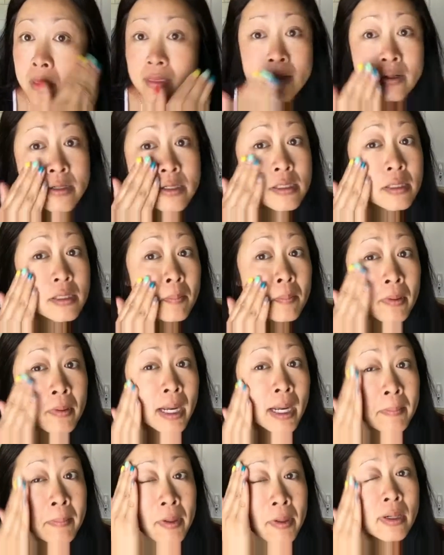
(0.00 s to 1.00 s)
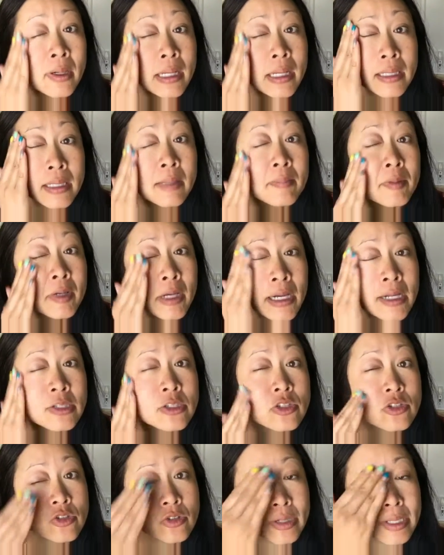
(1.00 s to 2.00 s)
there's the primer, and I'm
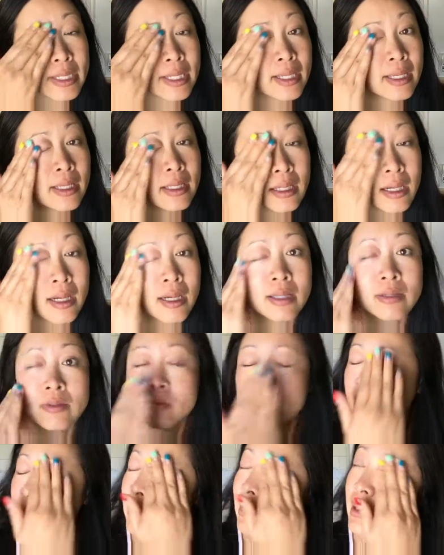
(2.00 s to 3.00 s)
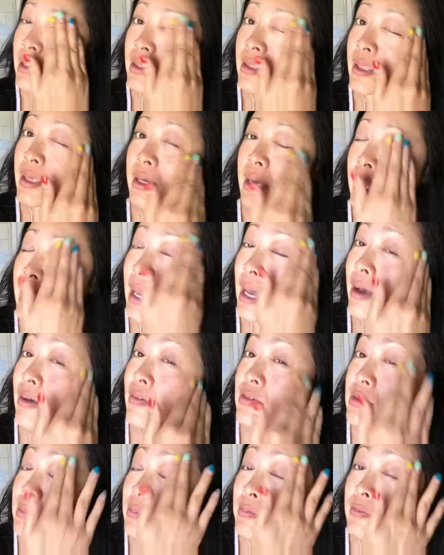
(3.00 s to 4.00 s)
concentrating it on where I think I
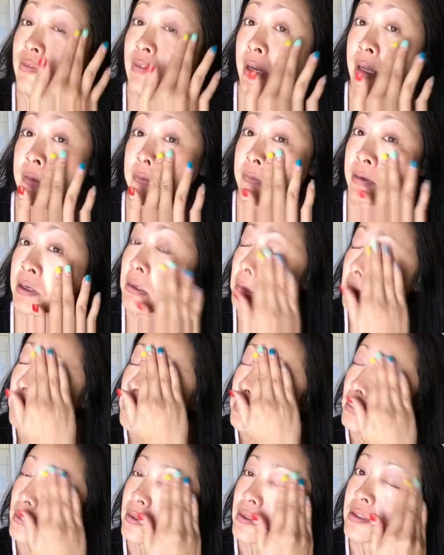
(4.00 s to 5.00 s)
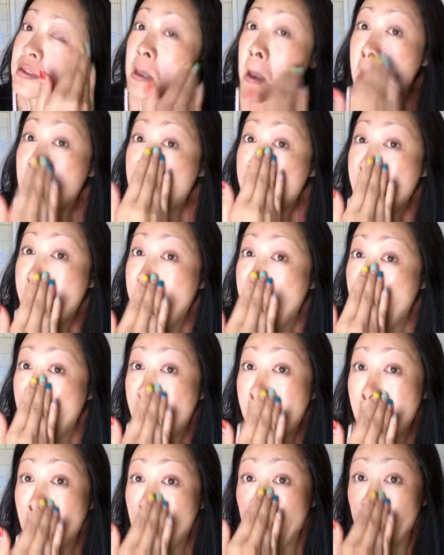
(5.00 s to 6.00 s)
have some fine wrinkles
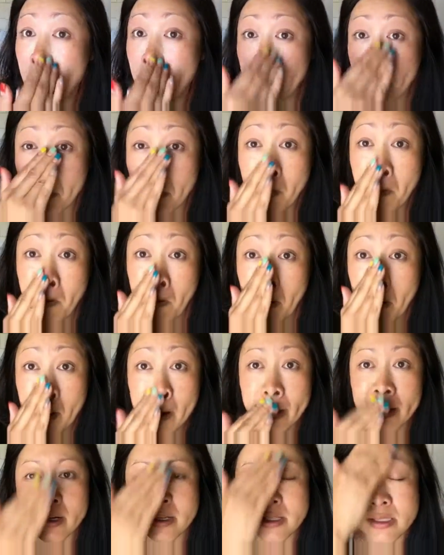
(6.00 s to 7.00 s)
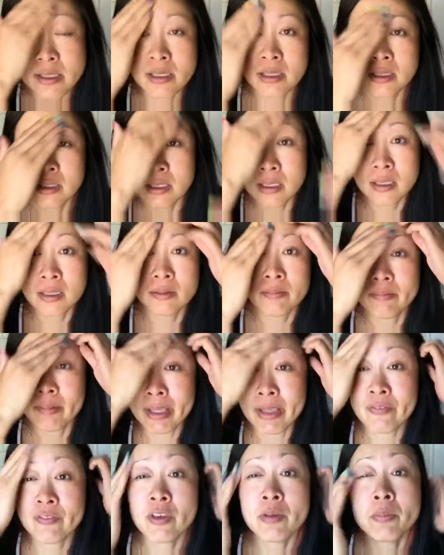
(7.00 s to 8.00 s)
or pores.
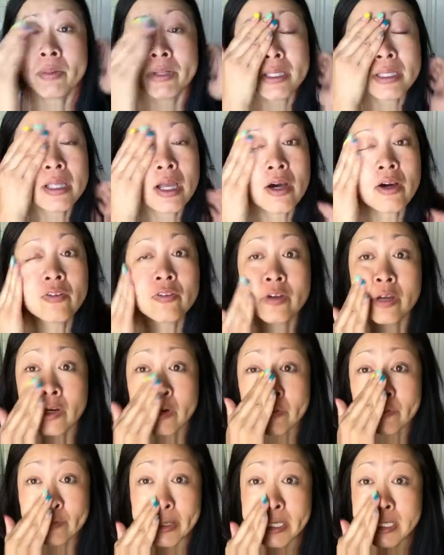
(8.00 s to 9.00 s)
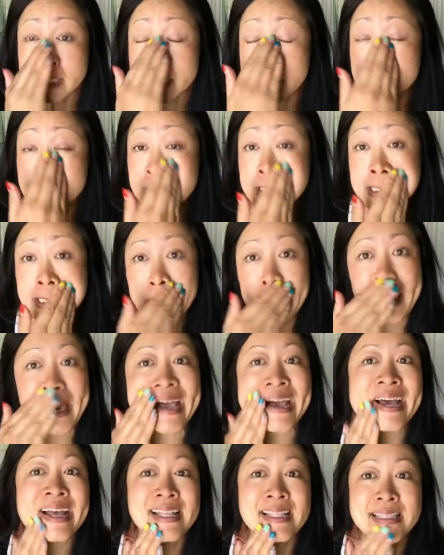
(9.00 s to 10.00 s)
But if you put it over your face, it just
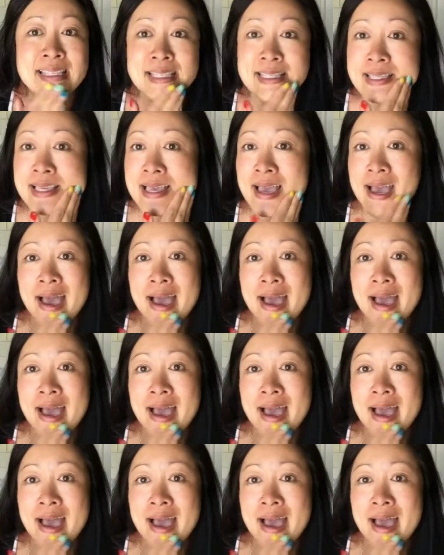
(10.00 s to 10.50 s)
adds